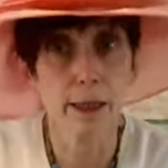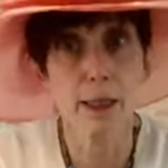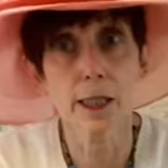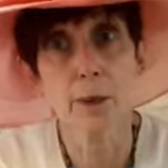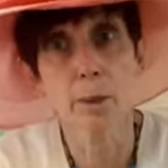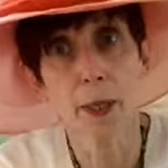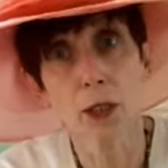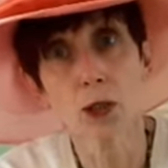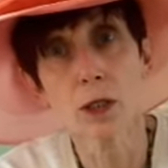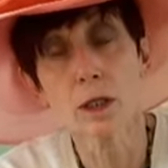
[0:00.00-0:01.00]
to see
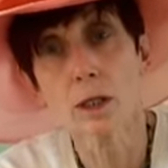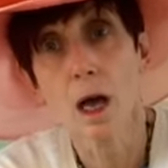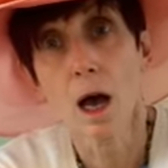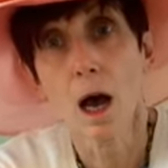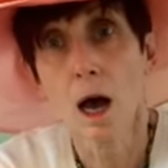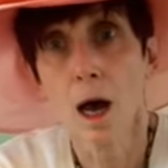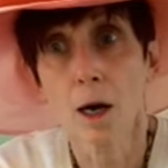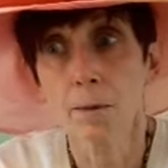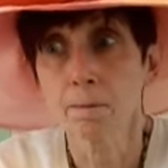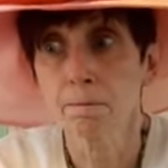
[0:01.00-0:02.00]
pictures
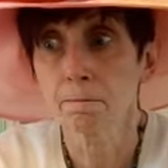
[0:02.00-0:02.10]
um,